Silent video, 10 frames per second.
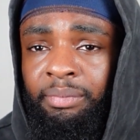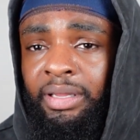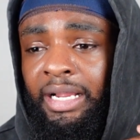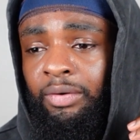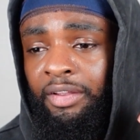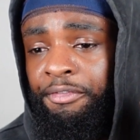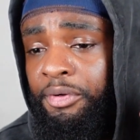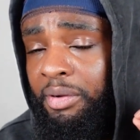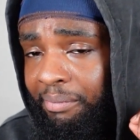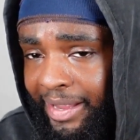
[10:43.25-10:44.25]
But like, if you
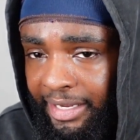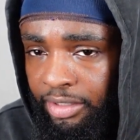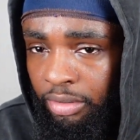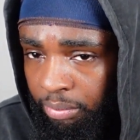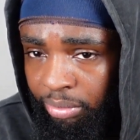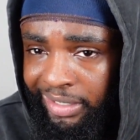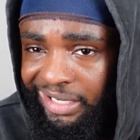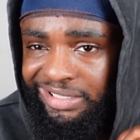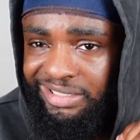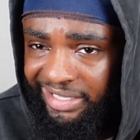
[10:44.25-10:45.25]
could make your
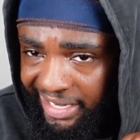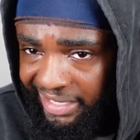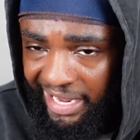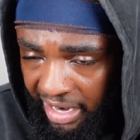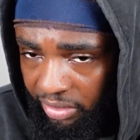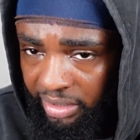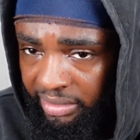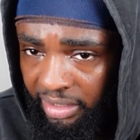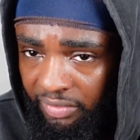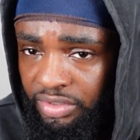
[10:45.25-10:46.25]
brand stand out
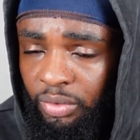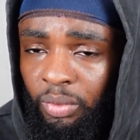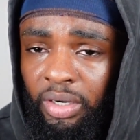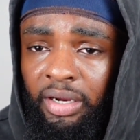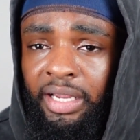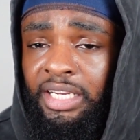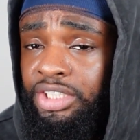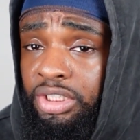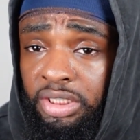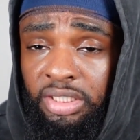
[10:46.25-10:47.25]
enough to where
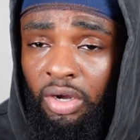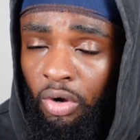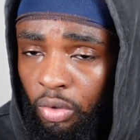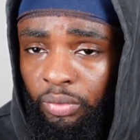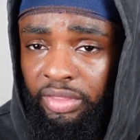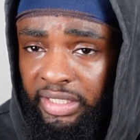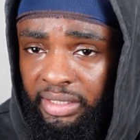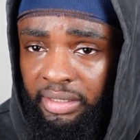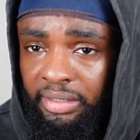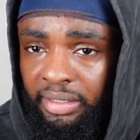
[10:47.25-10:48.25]
it's just own
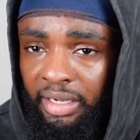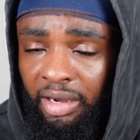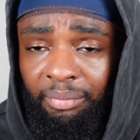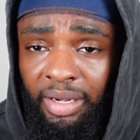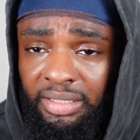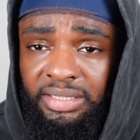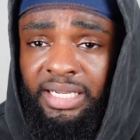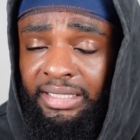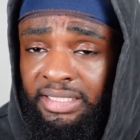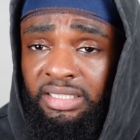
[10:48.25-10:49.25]
thing amongst
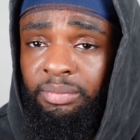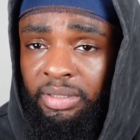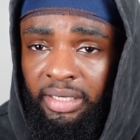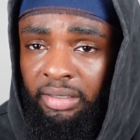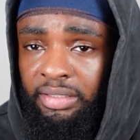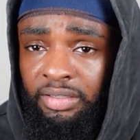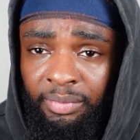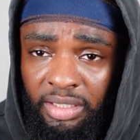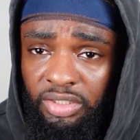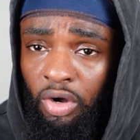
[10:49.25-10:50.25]
like the similarities
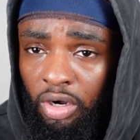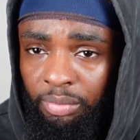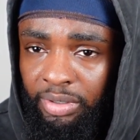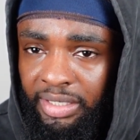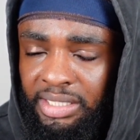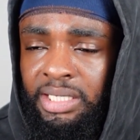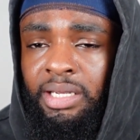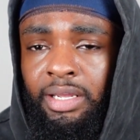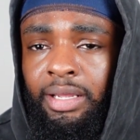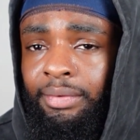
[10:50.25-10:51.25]
amongst all
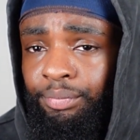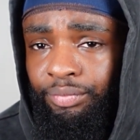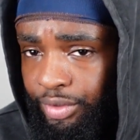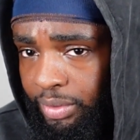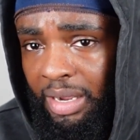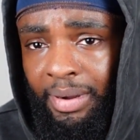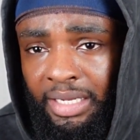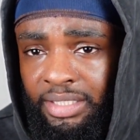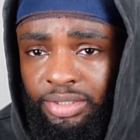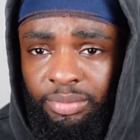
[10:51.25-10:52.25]
brands, you got my
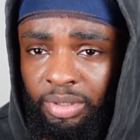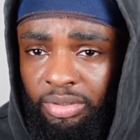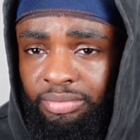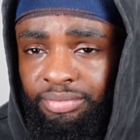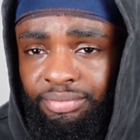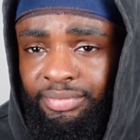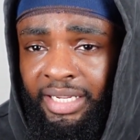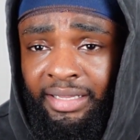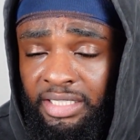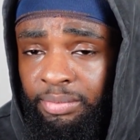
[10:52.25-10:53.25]
attention, bro.
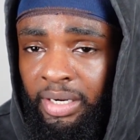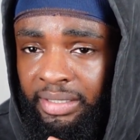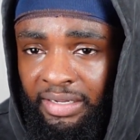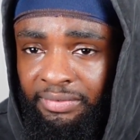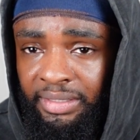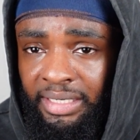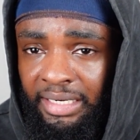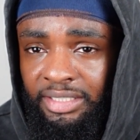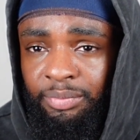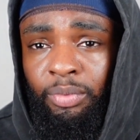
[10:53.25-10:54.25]
And this brand definitely did
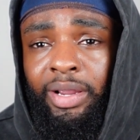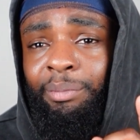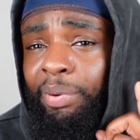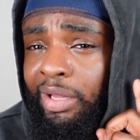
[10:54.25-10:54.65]
not disappoint.